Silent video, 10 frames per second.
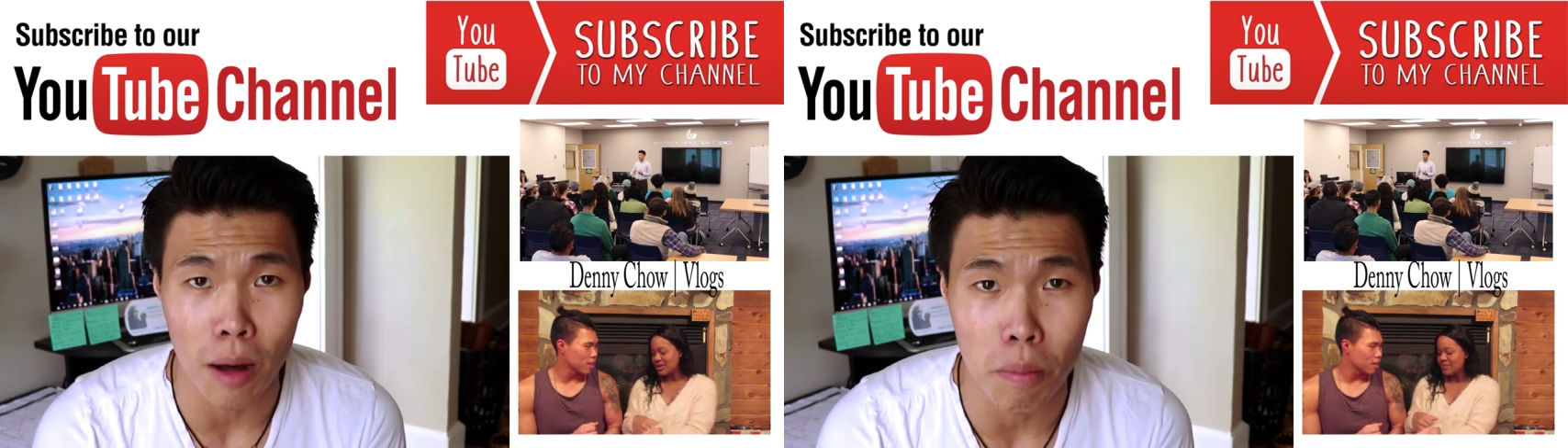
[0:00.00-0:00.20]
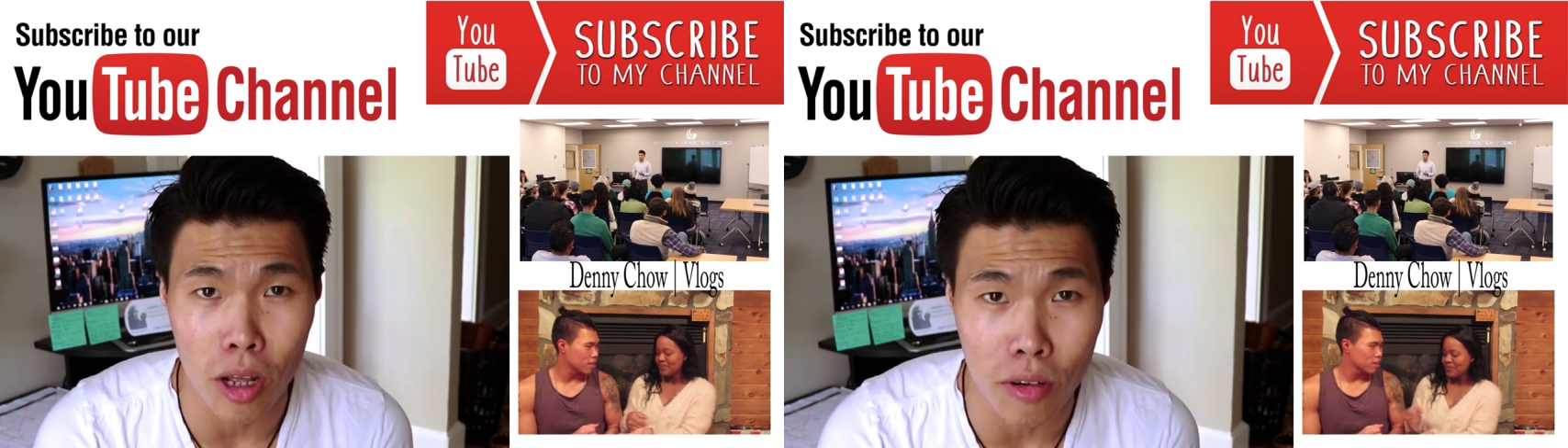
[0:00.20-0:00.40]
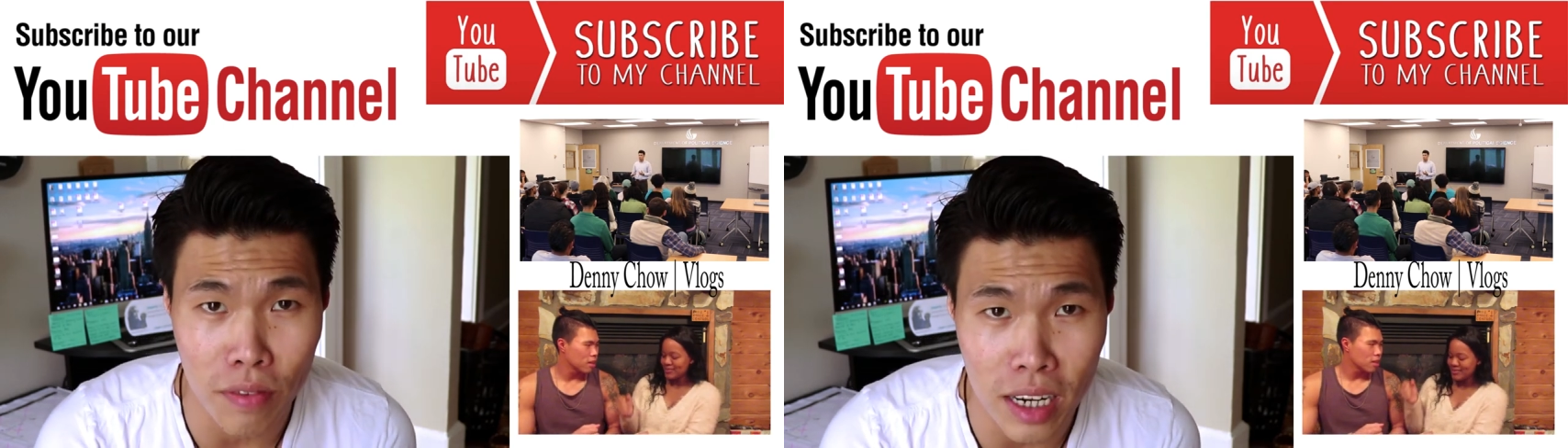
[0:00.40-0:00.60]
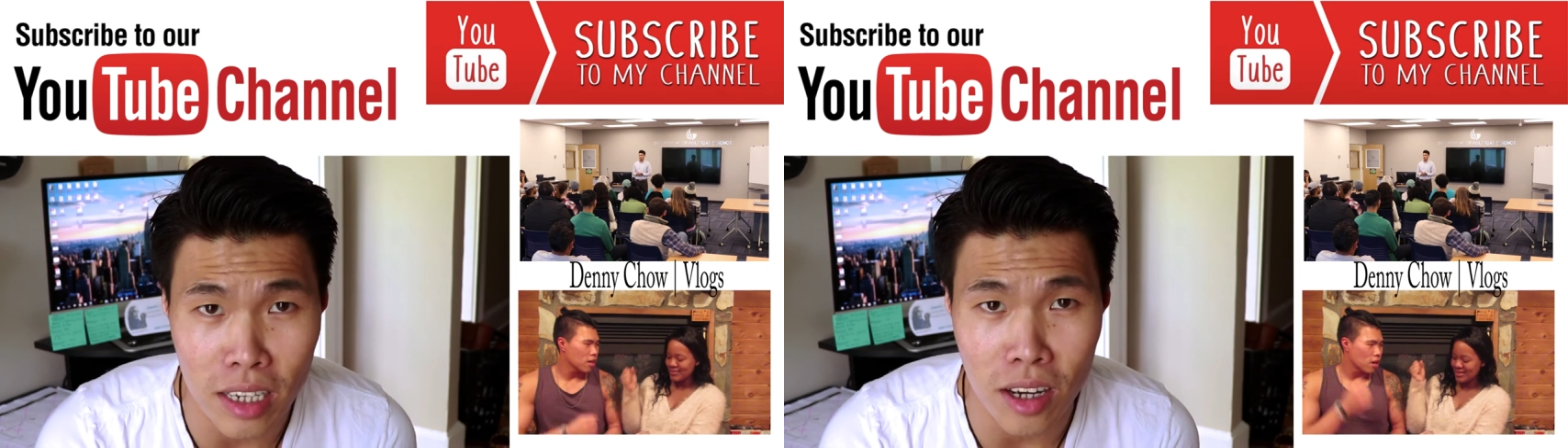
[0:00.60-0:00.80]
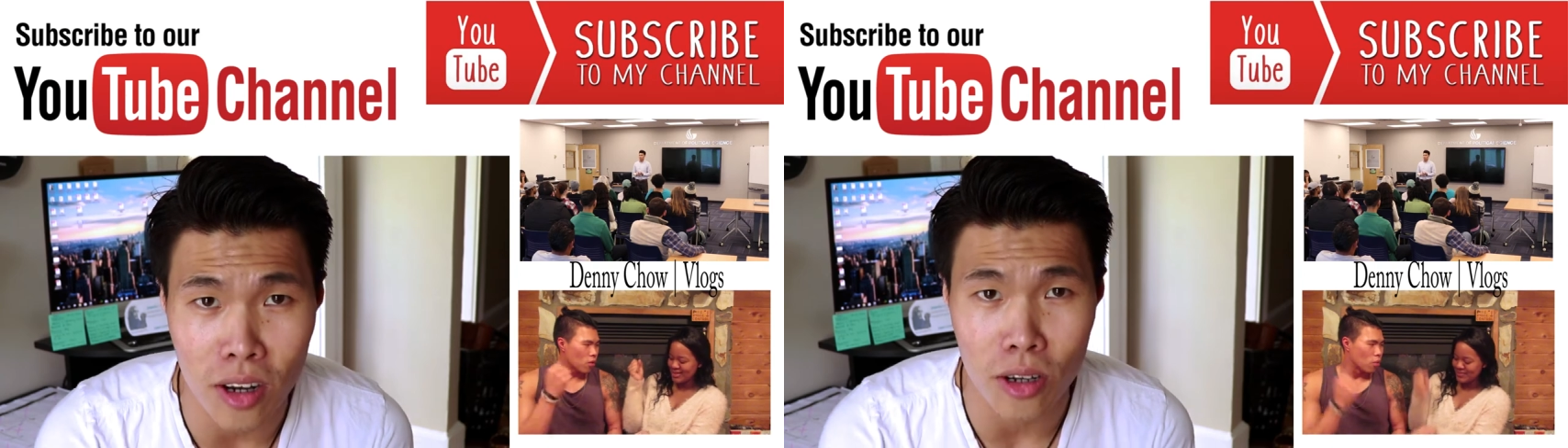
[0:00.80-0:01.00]
upload
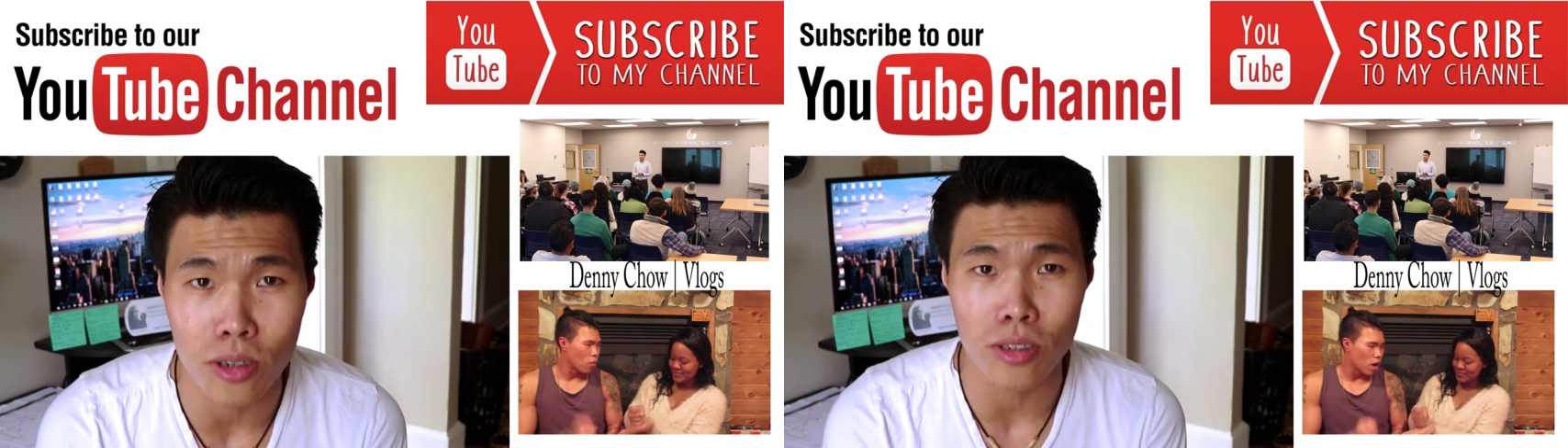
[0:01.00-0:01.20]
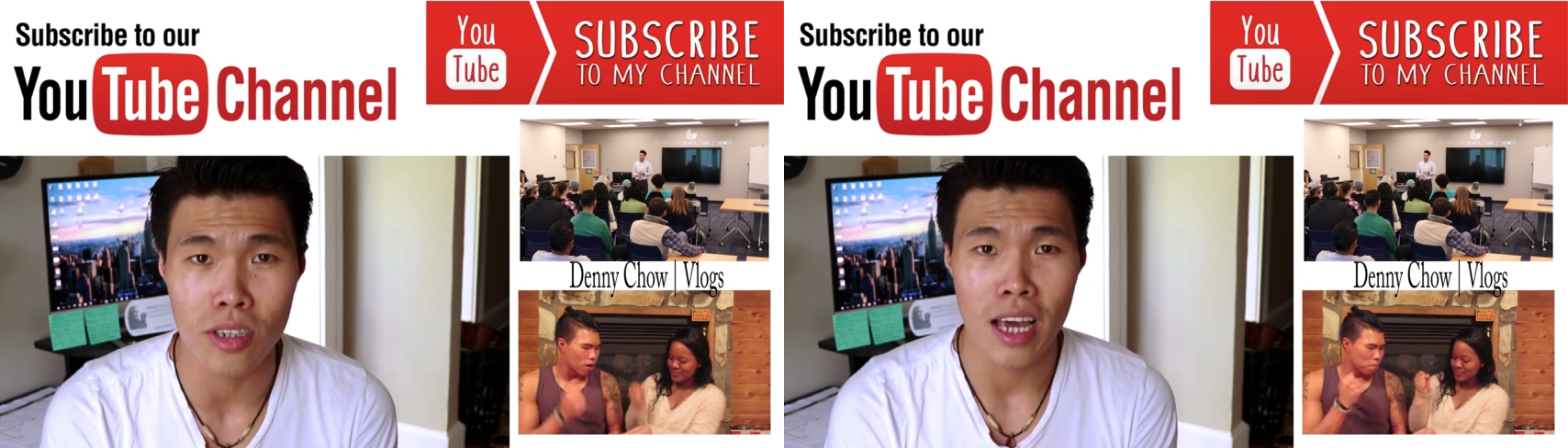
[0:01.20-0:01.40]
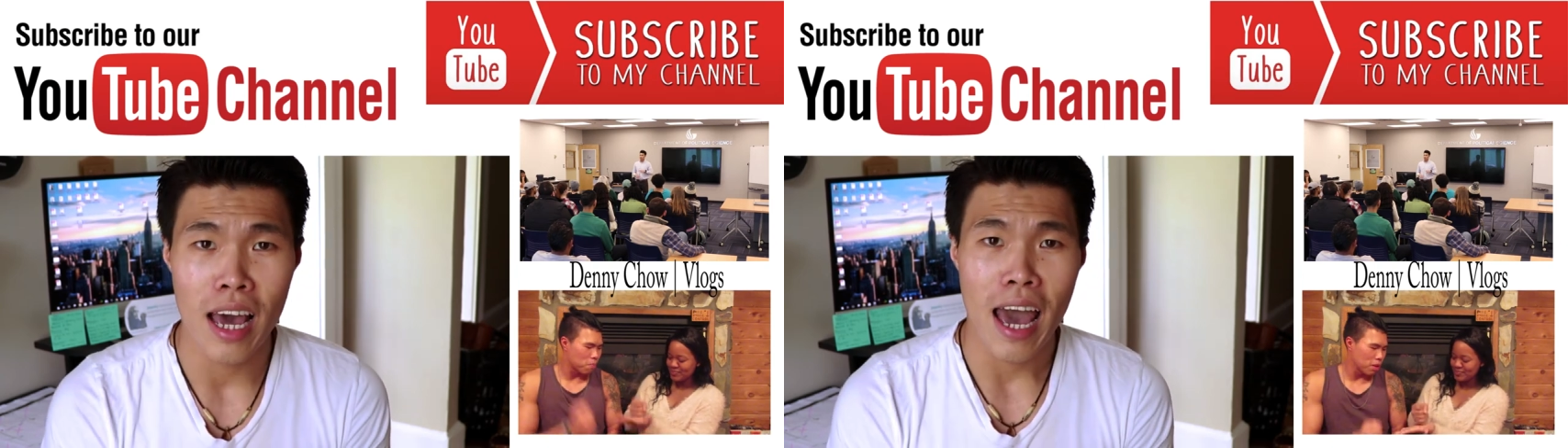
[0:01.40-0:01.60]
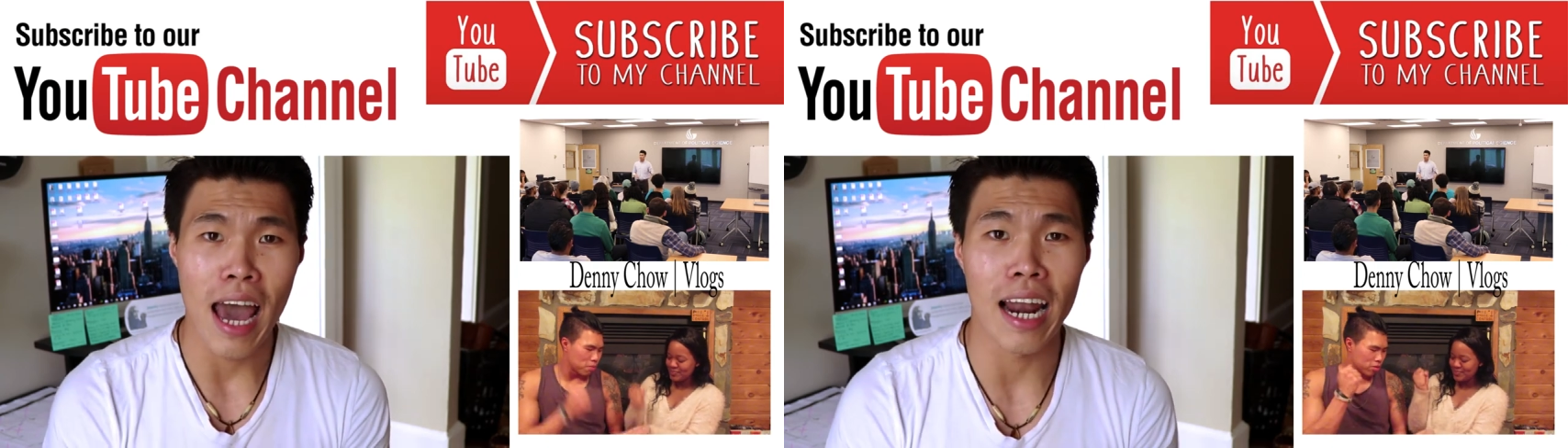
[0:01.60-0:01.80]
videos.